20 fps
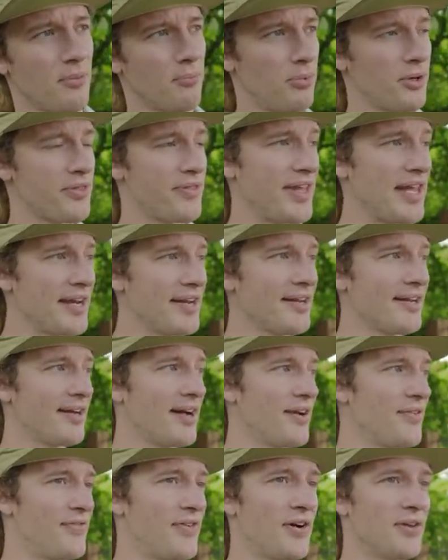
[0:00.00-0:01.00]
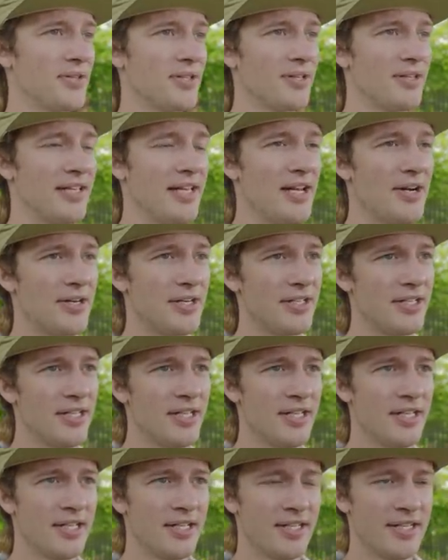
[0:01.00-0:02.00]
But then I found out later,
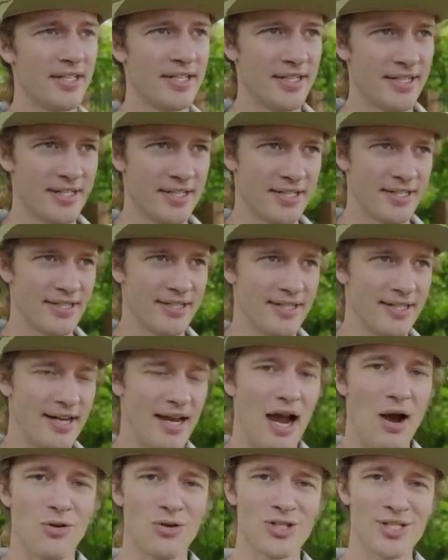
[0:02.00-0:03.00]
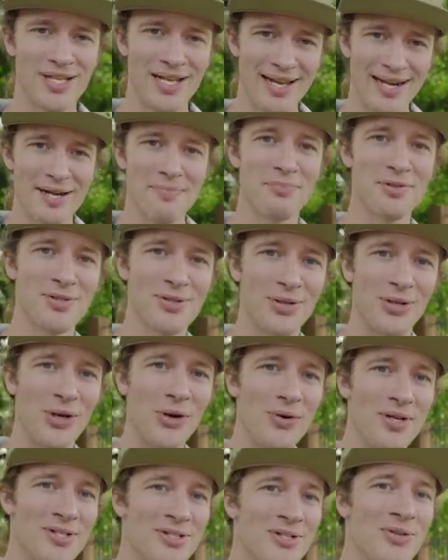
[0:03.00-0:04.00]
I was not able to
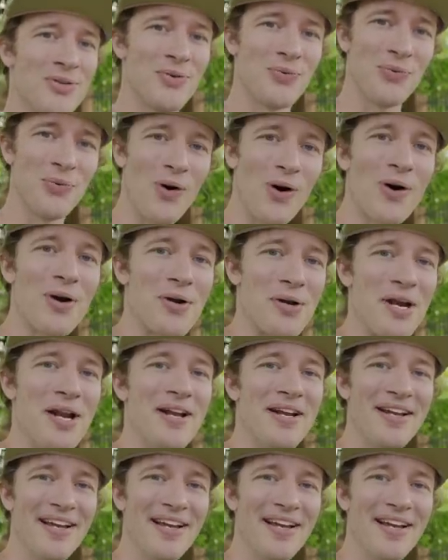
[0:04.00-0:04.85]
go into the water.